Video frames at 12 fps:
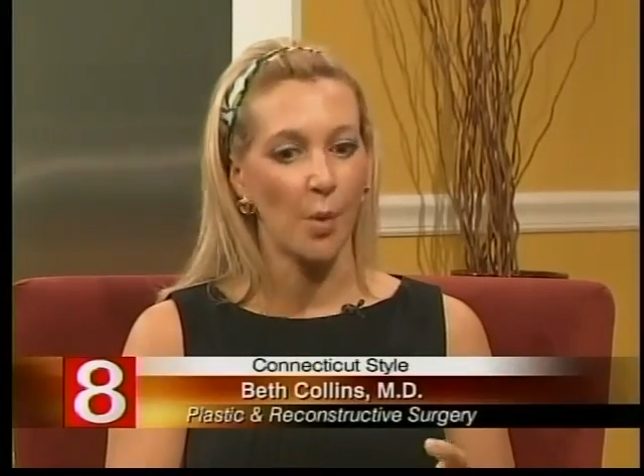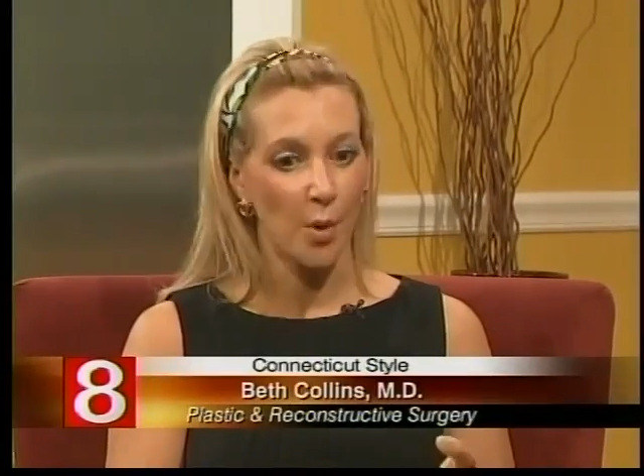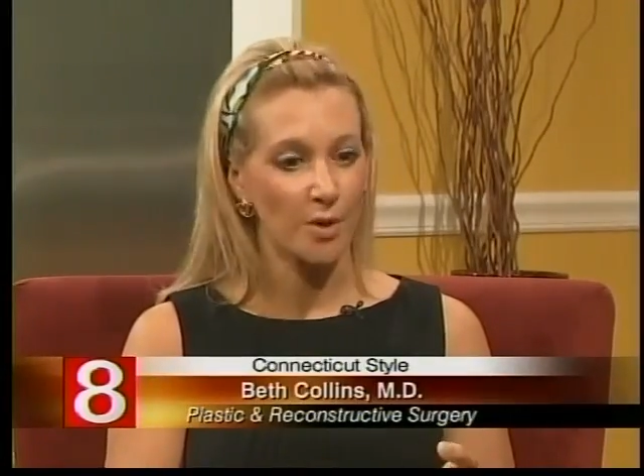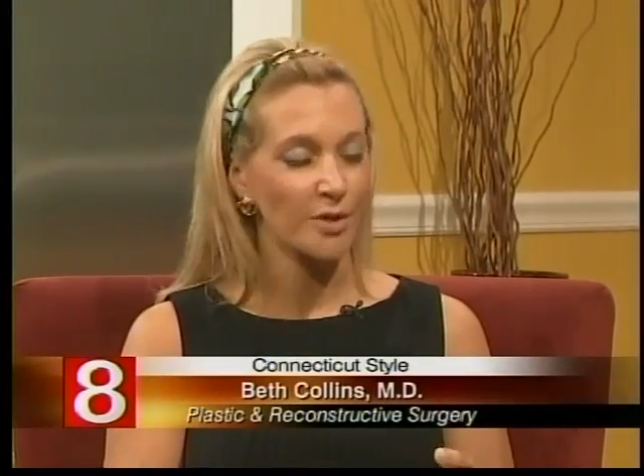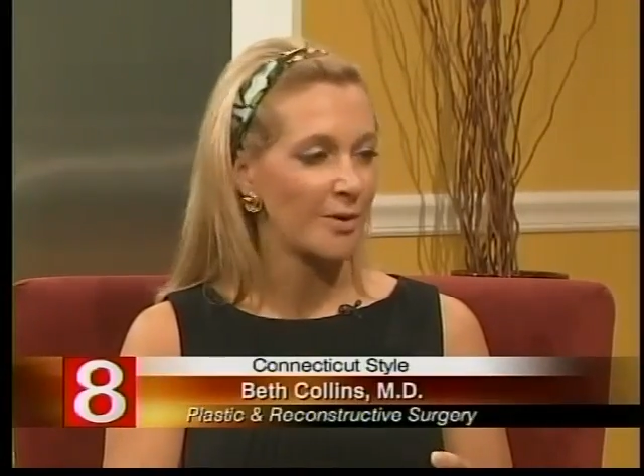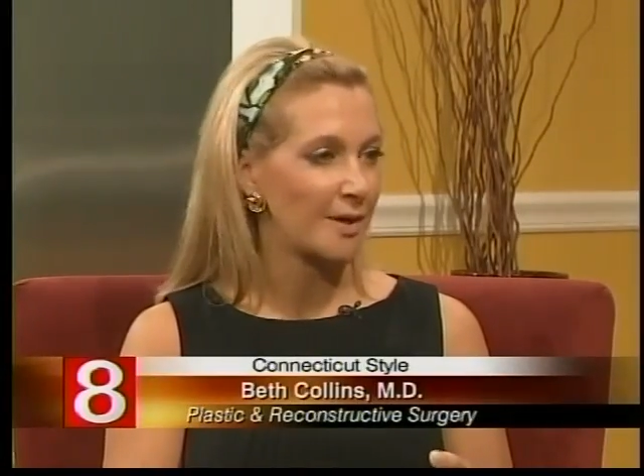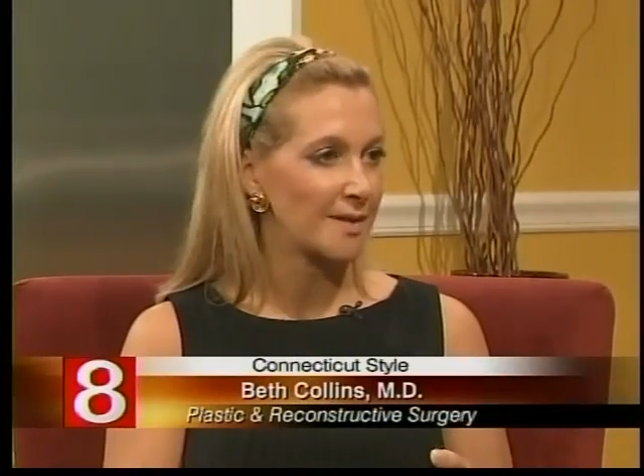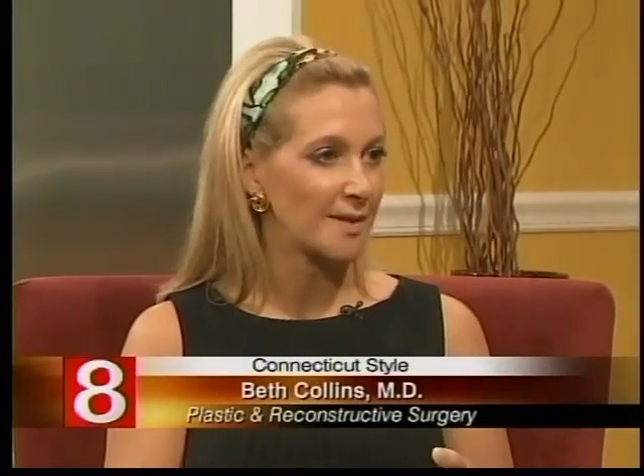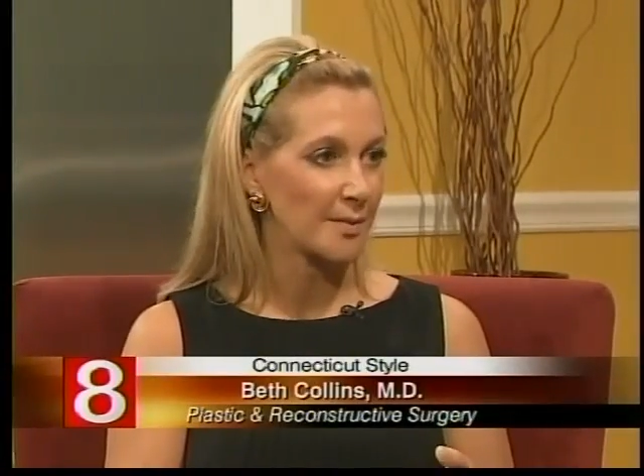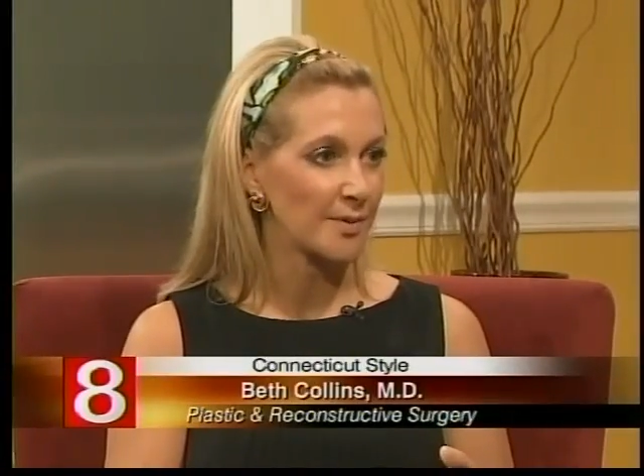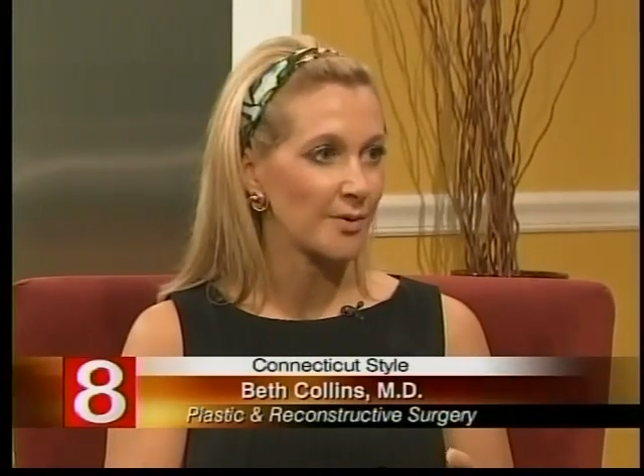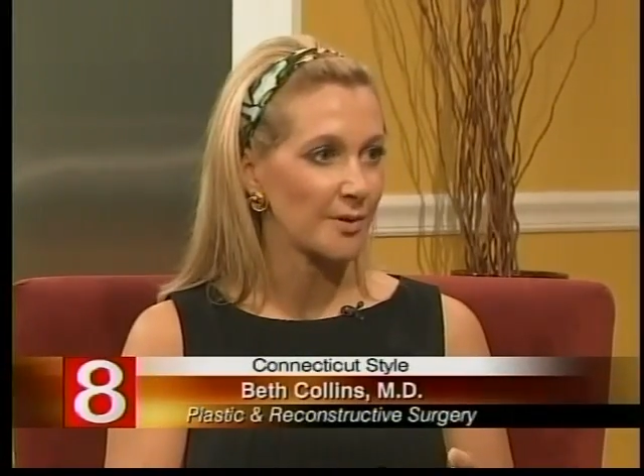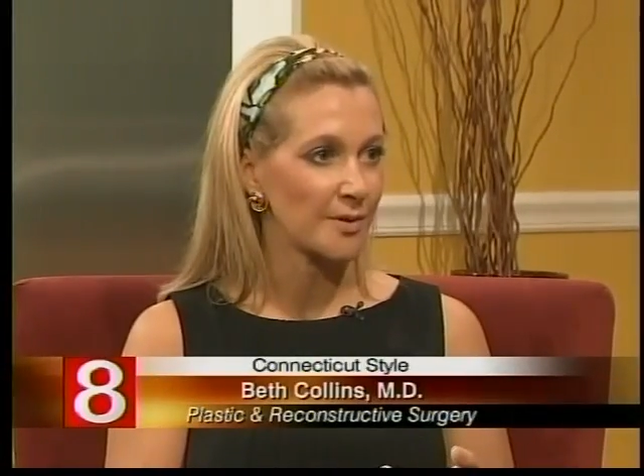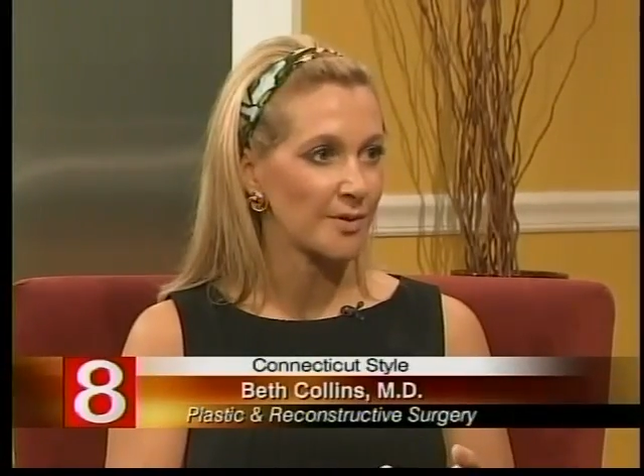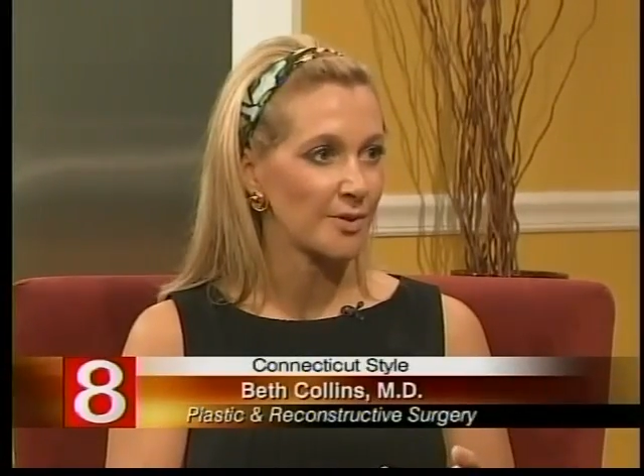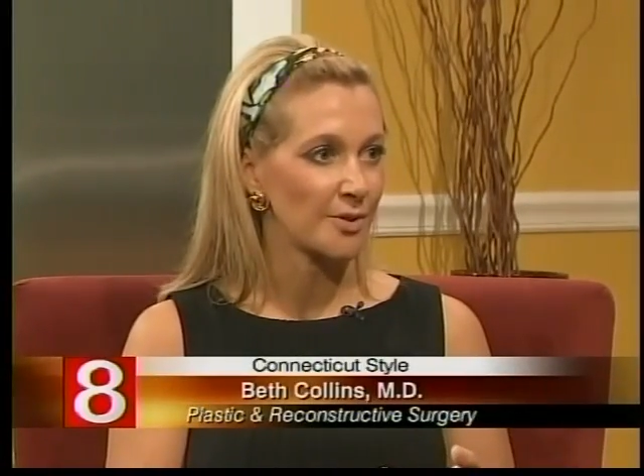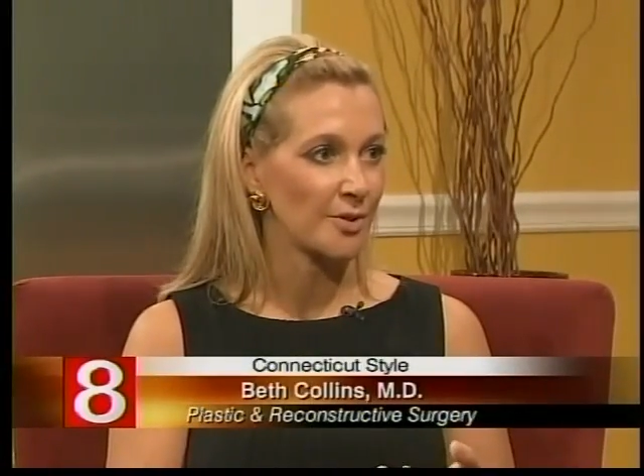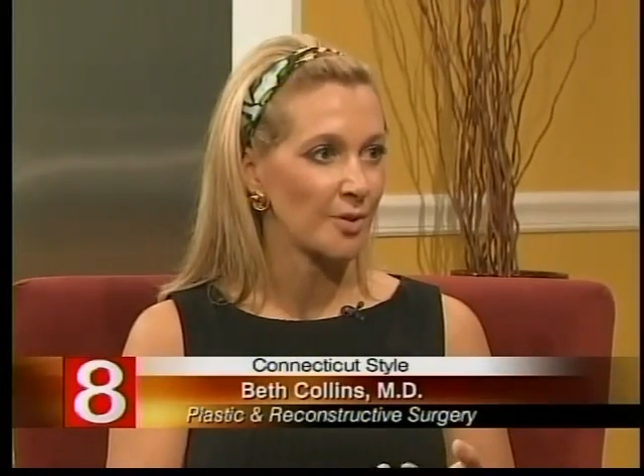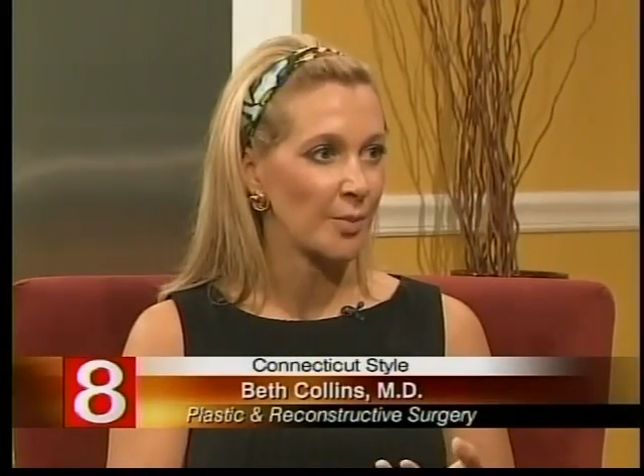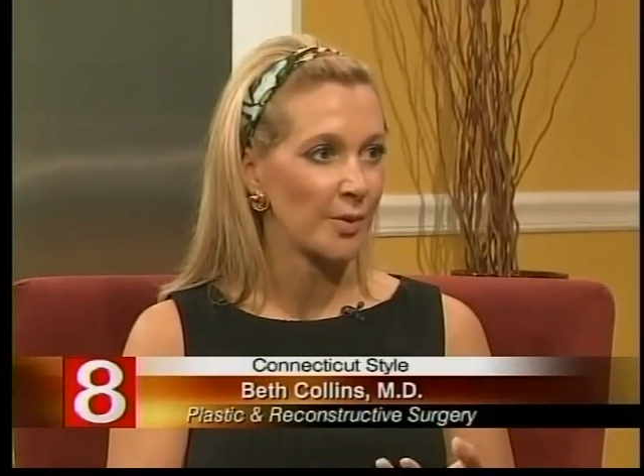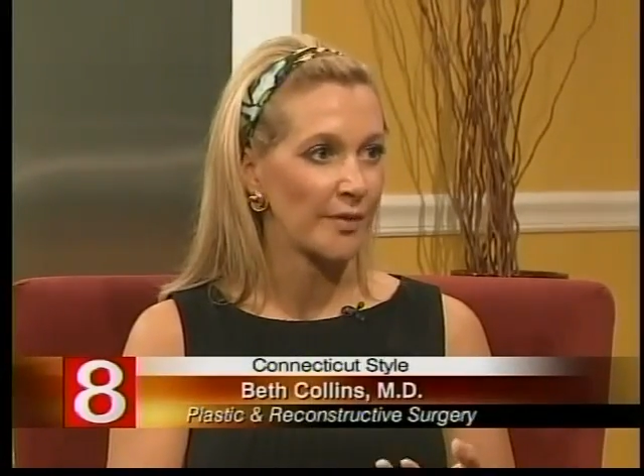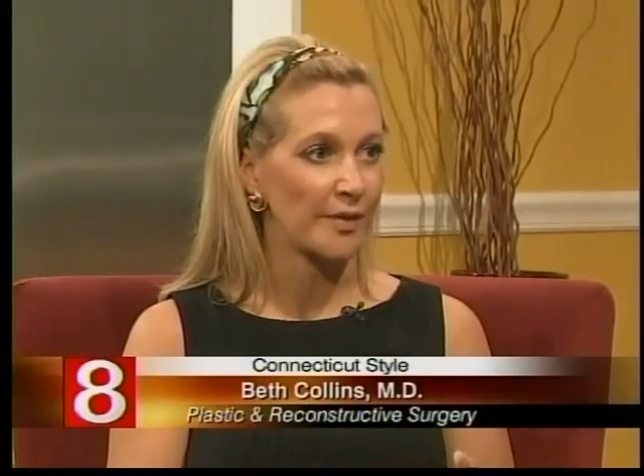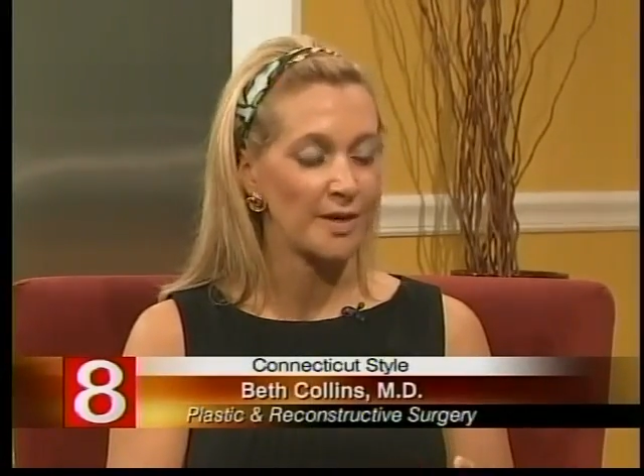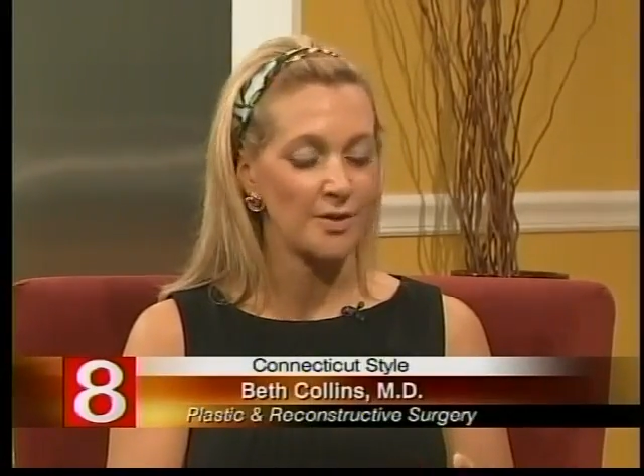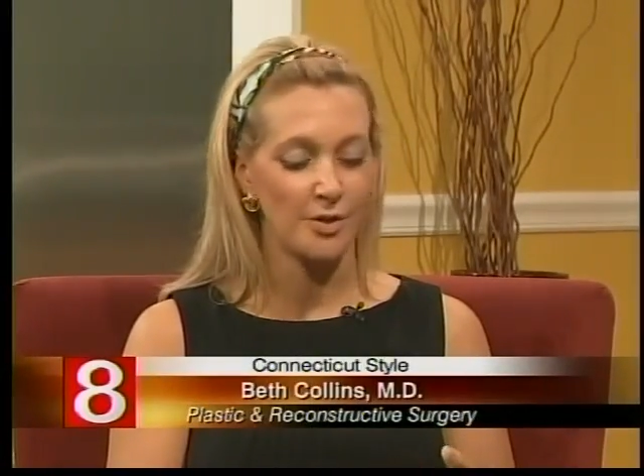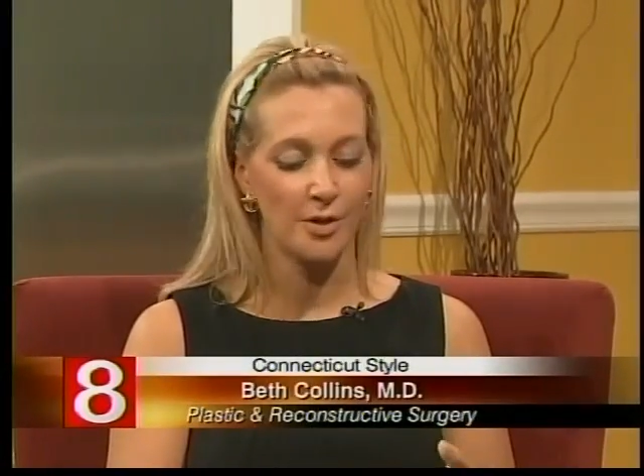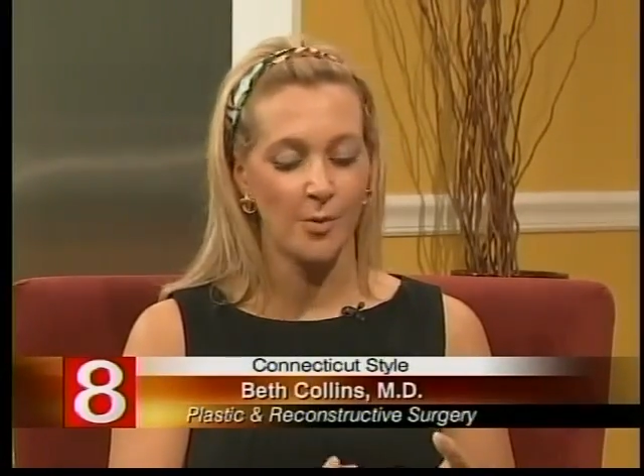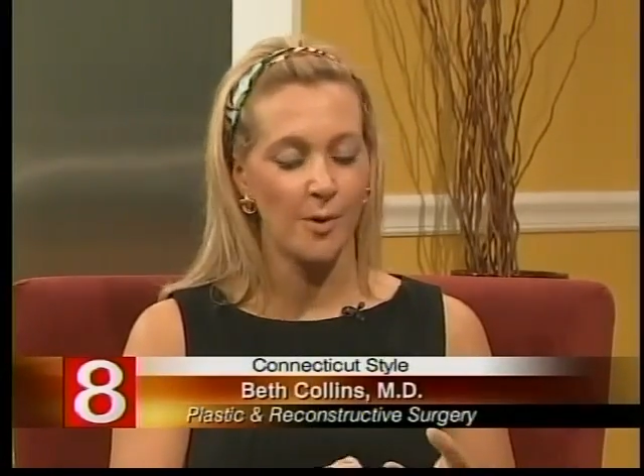or doing some sort of surgical procedure,